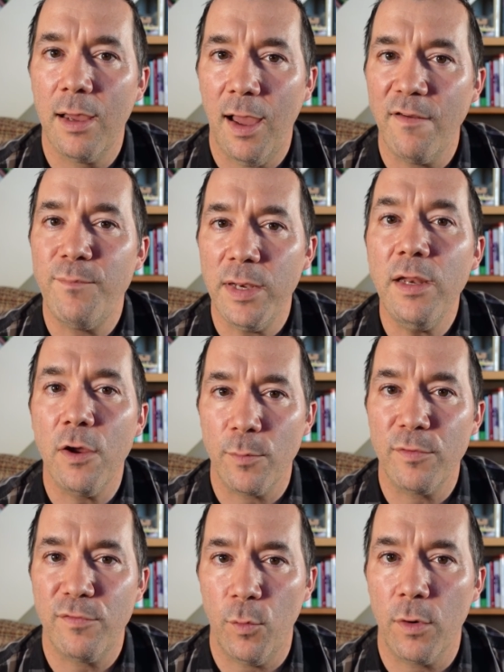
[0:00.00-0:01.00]
I've been here
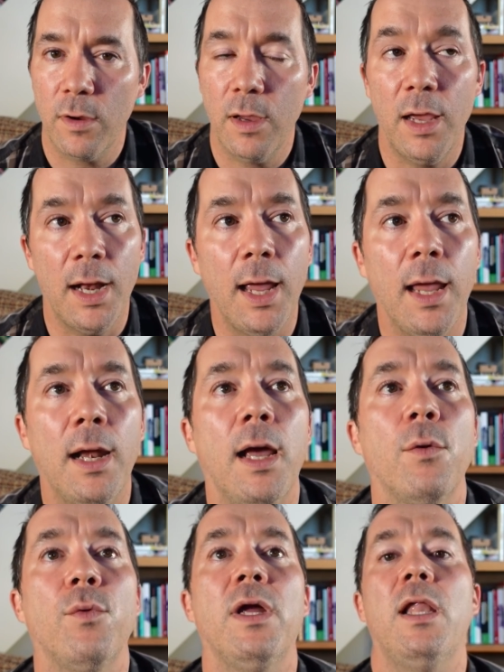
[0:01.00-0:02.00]
before. And
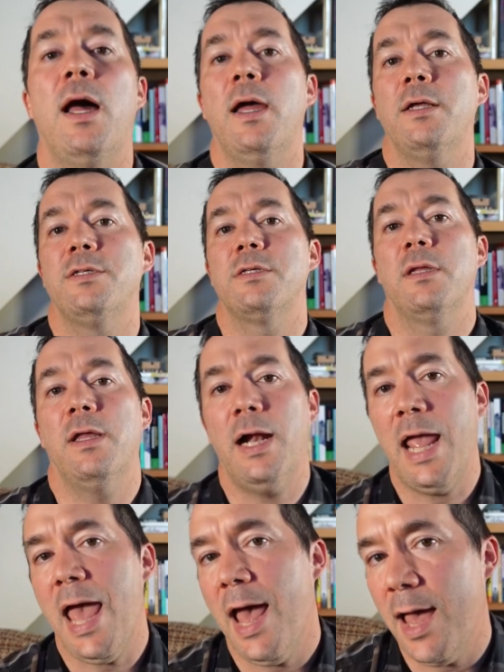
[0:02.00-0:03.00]
I realized that
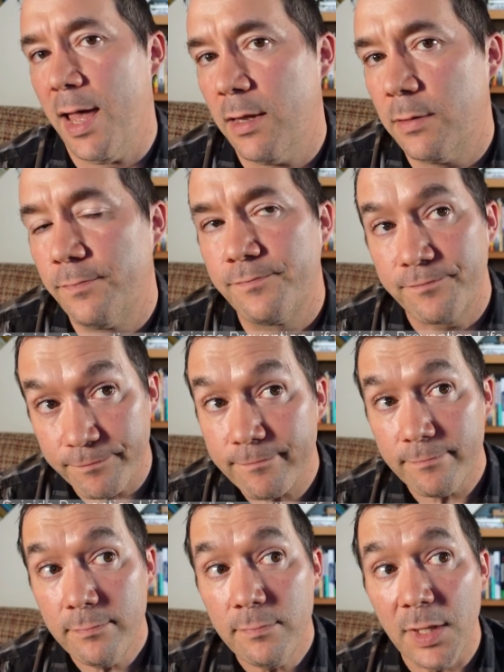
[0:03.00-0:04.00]
I had,
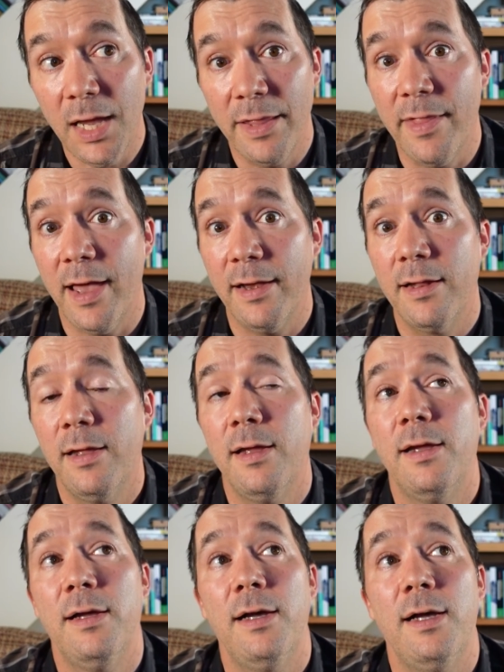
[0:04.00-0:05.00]
and that
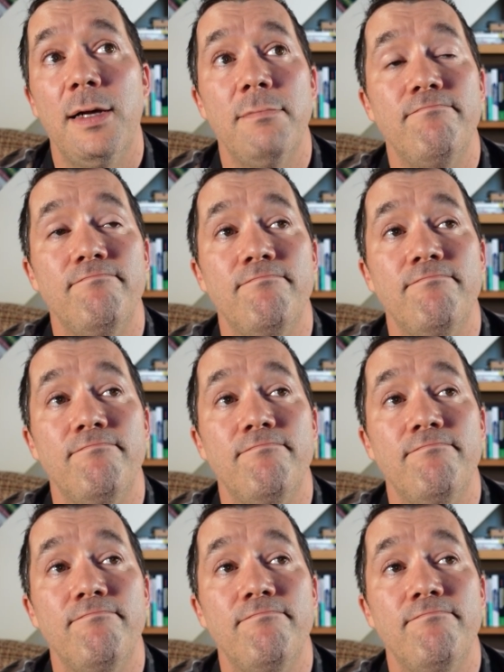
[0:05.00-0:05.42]
I